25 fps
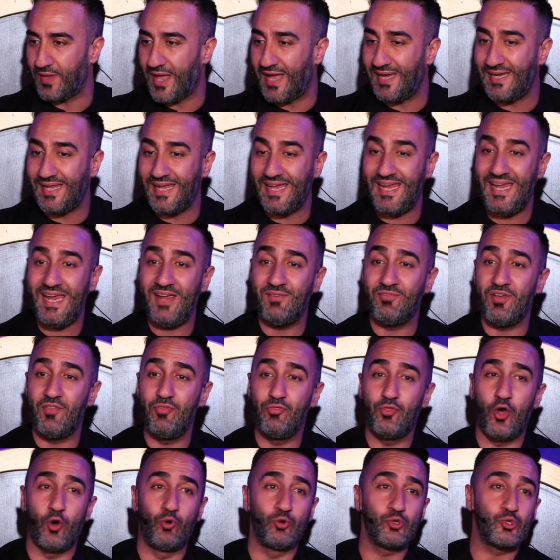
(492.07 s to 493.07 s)
And
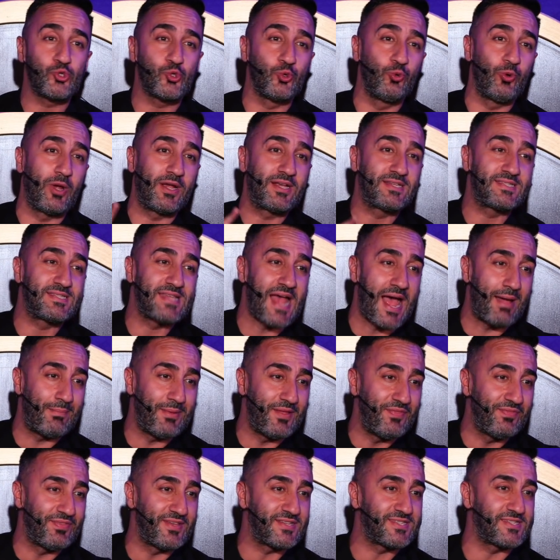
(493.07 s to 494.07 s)
even those who
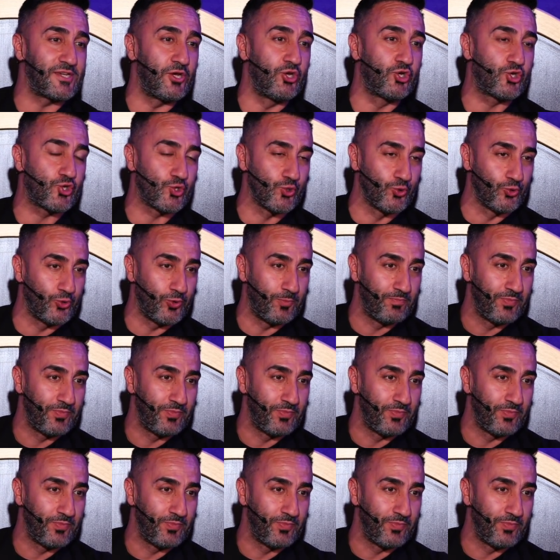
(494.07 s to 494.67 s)
examine this issue